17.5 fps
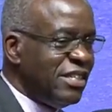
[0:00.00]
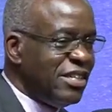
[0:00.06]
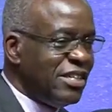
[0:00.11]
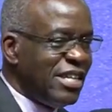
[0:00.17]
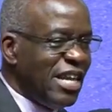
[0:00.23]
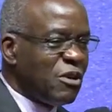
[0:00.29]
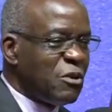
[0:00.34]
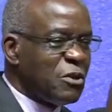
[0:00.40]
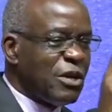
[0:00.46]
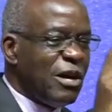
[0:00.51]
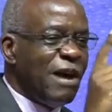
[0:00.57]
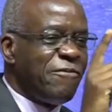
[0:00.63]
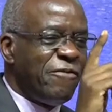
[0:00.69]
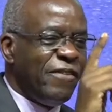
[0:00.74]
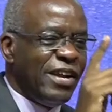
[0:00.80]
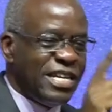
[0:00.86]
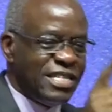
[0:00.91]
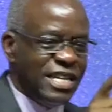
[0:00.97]
that was
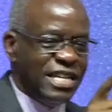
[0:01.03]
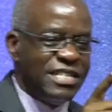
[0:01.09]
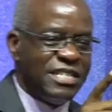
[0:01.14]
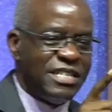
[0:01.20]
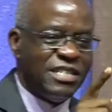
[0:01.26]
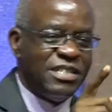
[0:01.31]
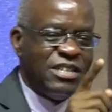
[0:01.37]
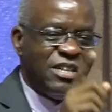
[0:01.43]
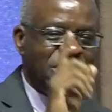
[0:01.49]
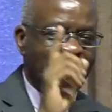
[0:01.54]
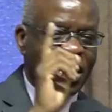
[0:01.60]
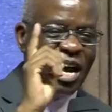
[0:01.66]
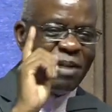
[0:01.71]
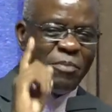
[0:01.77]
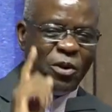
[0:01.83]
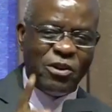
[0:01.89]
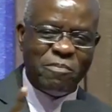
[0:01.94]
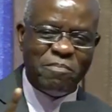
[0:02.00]
afflicted upon